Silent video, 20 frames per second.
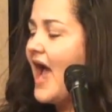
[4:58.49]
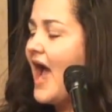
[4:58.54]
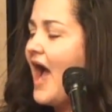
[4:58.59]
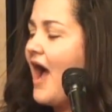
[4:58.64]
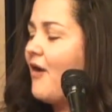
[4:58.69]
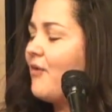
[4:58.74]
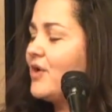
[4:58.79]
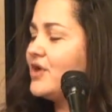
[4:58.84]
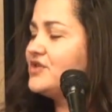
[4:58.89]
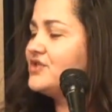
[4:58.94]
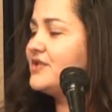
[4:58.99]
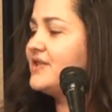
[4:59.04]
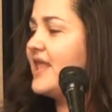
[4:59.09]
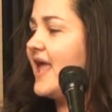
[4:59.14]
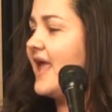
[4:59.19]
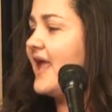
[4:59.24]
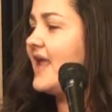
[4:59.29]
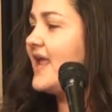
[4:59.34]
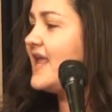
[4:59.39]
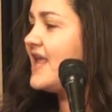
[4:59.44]
I want to
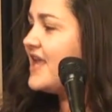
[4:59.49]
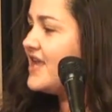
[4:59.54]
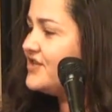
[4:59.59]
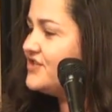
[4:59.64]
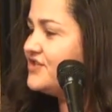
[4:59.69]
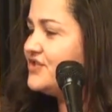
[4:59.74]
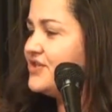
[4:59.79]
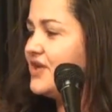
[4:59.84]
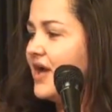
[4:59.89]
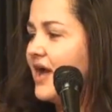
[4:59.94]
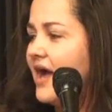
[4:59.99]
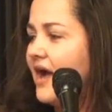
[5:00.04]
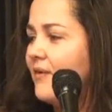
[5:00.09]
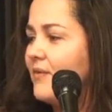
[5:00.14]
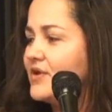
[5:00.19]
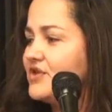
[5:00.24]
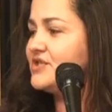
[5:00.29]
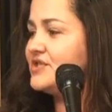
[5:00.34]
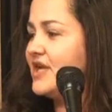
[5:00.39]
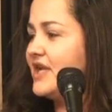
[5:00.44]
thank Keisha. I
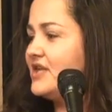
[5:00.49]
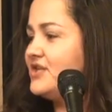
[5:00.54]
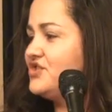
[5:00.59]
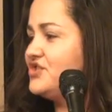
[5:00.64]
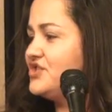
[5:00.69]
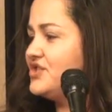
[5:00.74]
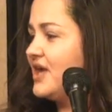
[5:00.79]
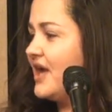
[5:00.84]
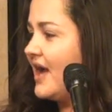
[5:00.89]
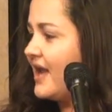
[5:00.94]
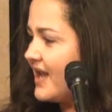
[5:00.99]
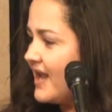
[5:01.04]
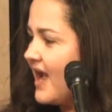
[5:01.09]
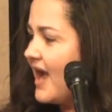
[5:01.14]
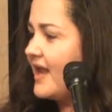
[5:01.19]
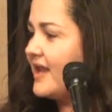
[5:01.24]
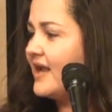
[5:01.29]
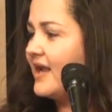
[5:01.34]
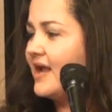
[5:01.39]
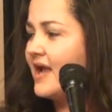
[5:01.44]
to thank
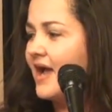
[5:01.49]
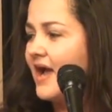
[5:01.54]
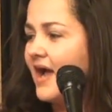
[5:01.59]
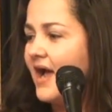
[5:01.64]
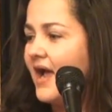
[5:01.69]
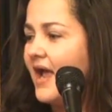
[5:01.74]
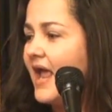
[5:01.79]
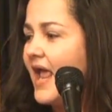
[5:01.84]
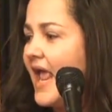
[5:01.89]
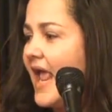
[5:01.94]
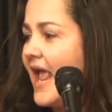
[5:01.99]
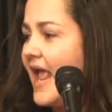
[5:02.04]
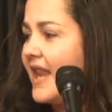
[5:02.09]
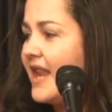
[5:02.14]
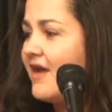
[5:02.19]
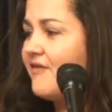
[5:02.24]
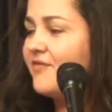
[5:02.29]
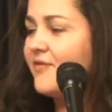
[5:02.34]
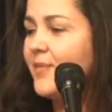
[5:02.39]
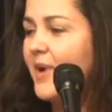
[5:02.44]
Yannicka and
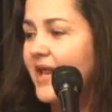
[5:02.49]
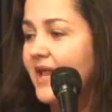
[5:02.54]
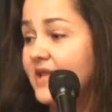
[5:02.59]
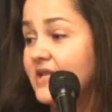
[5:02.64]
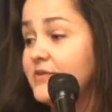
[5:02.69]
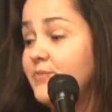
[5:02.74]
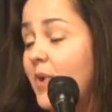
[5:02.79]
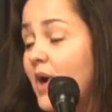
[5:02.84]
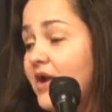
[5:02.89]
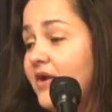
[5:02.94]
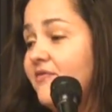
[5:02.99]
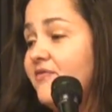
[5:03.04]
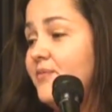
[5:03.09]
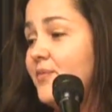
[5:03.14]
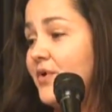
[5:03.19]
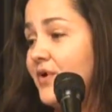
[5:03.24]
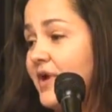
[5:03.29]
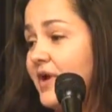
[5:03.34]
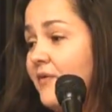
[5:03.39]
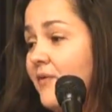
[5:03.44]
everybody that's part of
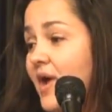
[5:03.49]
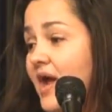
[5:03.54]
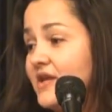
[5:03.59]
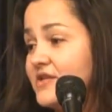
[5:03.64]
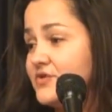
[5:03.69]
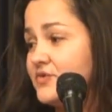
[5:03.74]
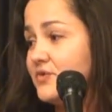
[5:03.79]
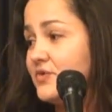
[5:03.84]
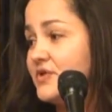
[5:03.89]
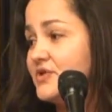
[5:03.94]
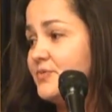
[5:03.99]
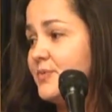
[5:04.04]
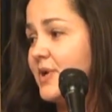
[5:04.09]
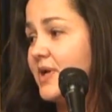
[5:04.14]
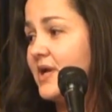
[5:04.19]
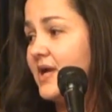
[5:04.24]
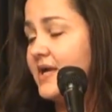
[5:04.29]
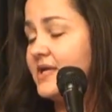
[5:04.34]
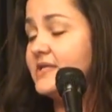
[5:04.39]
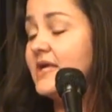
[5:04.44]
Marin Grassroots,
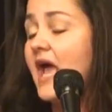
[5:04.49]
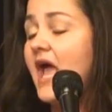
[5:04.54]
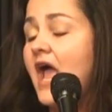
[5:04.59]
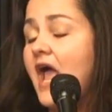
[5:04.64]
because